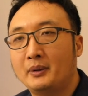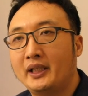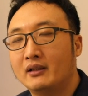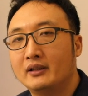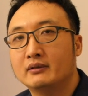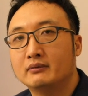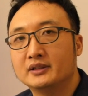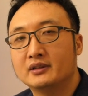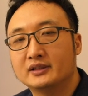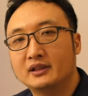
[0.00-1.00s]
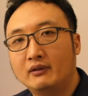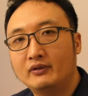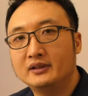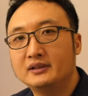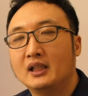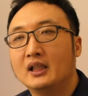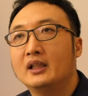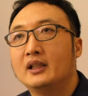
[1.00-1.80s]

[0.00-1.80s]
pair it with your cell phones.